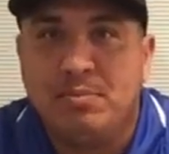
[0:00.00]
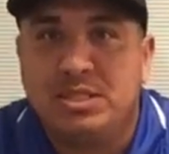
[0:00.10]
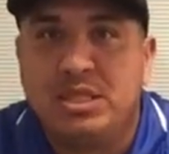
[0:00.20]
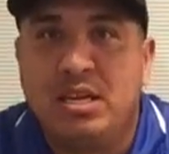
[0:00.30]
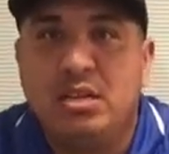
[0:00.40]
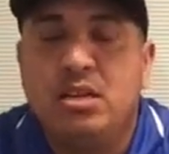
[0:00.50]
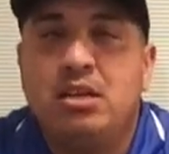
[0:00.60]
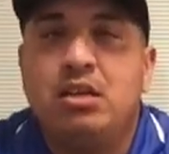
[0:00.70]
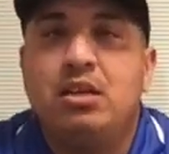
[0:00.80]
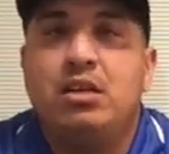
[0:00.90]
percent
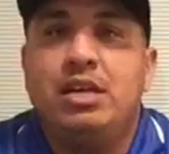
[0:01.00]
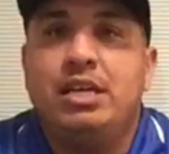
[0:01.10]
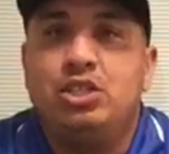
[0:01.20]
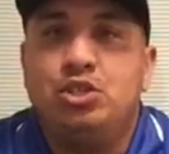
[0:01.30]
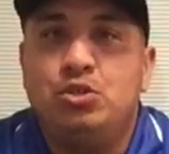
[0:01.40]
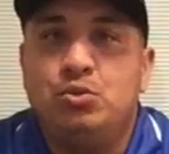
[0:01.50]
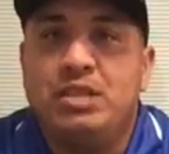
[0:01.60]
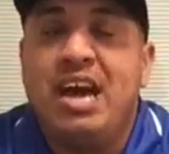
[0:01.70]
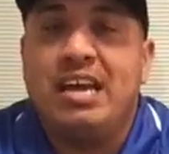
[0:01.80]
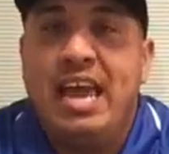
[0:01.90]
into
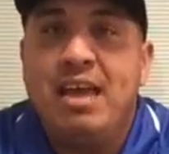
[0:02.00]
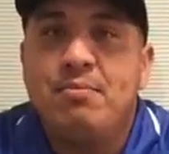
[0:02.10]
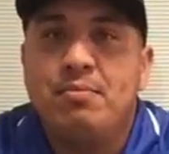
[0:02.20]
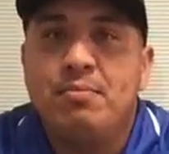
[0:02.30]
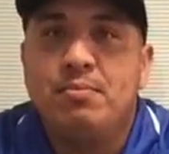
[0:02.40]
that game,